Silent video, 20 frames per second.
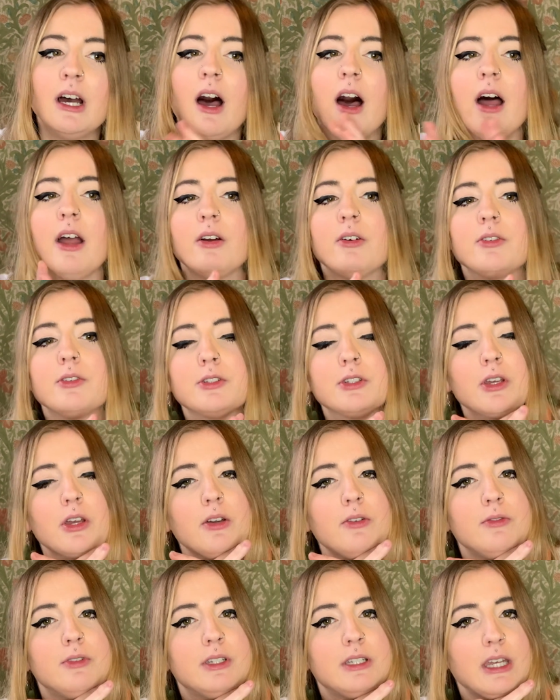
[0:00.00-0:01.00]
I
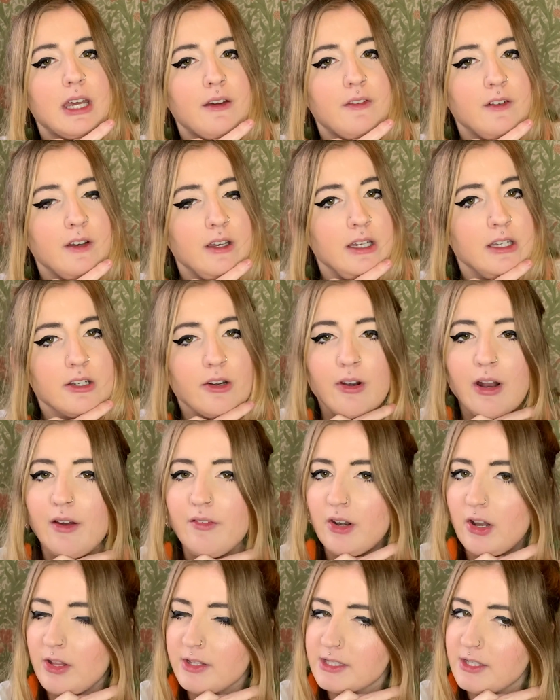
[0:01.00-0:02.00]
also definitely don't have
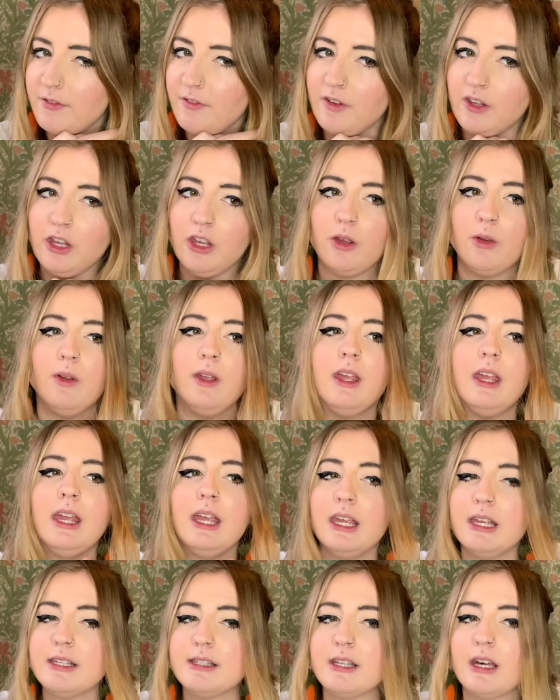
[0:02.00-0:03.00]
an answer for you
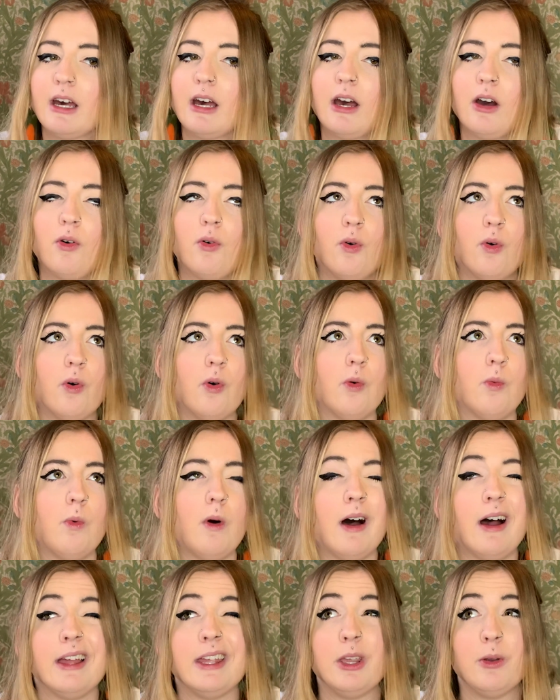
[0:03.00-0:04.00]
either, or
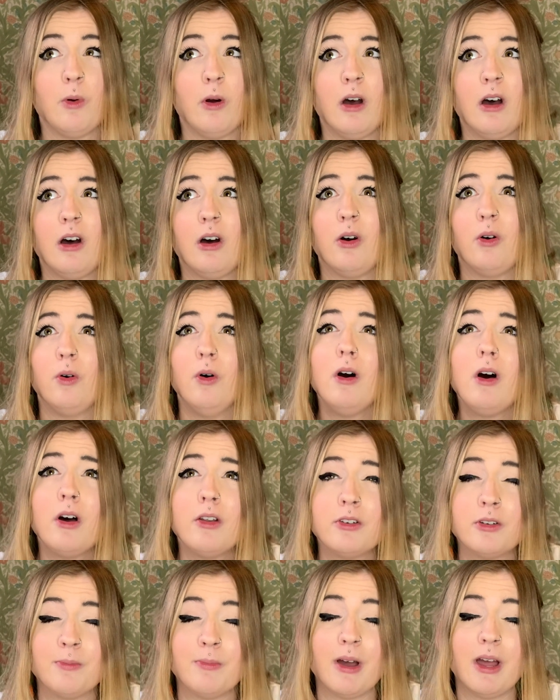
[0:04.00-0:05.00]
why you are or
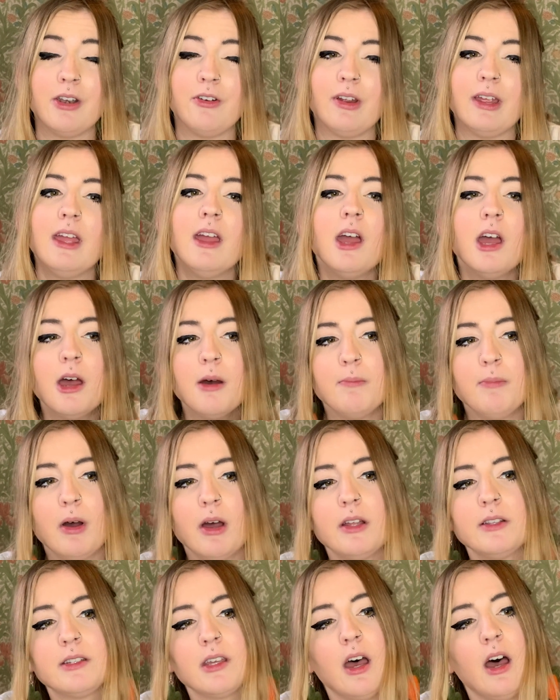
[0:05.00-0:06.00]
aren't non-binary,
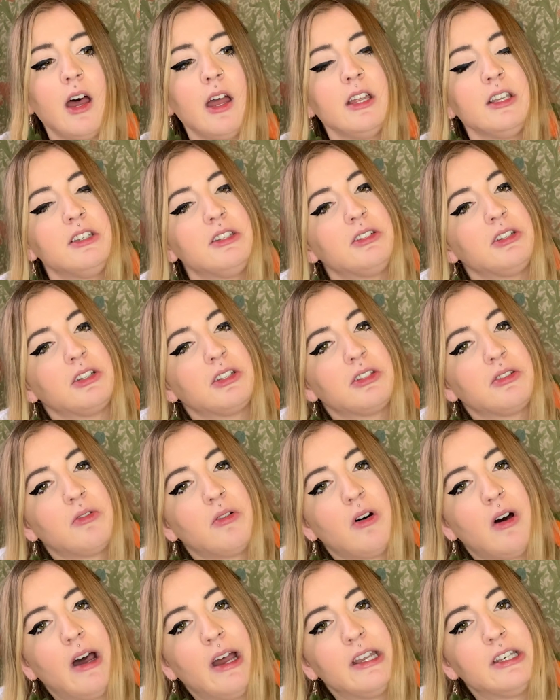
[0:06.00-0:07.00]
but I just
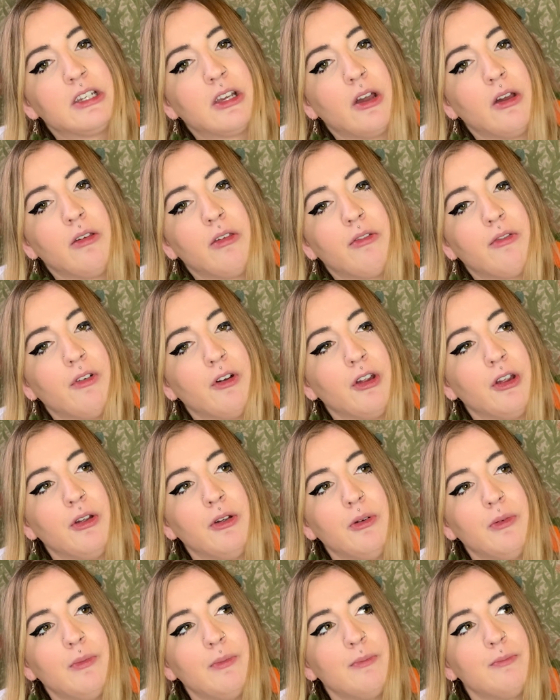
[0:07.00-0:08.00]
thought I'd go
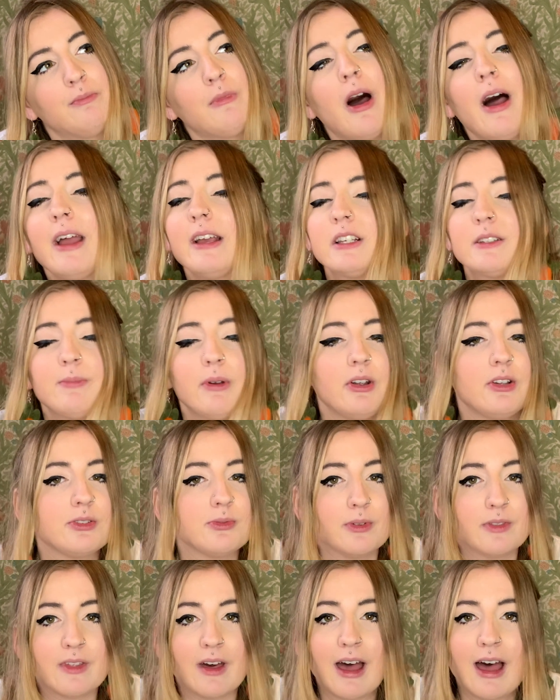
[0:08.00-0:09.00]
through my experience
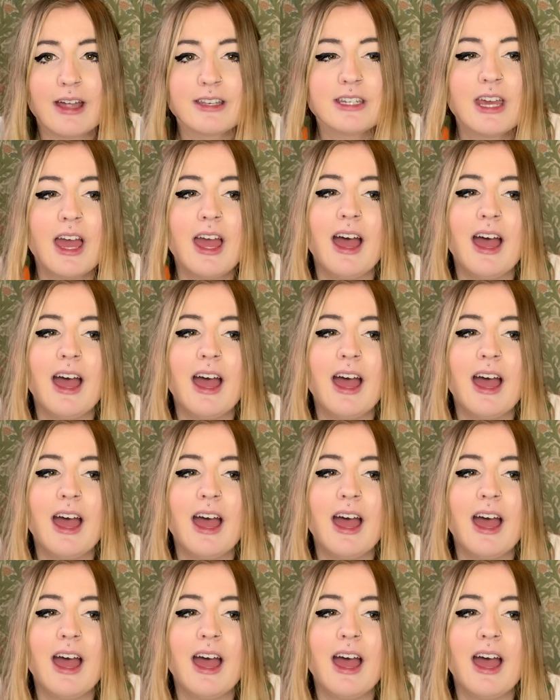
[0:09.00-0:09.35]
with that.